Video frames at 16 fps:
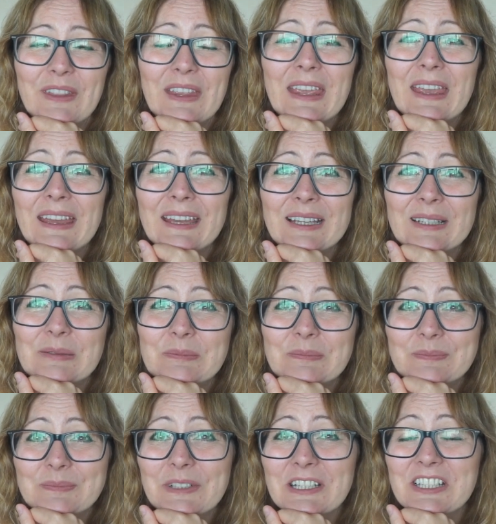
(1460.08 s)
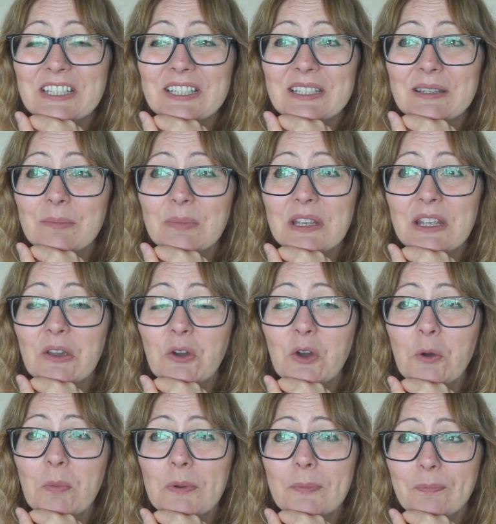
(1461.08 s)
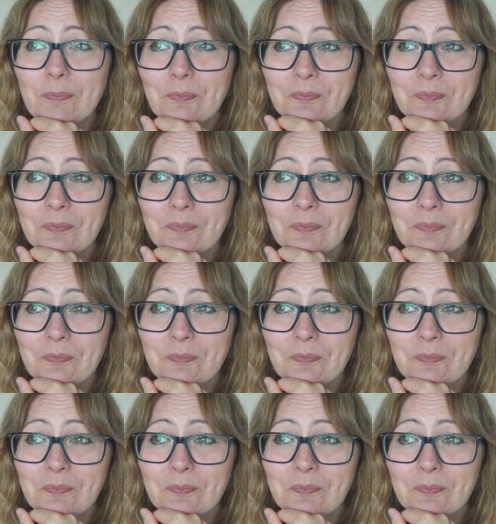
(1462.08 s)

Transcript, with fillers: yeah, I just didn't pick it up.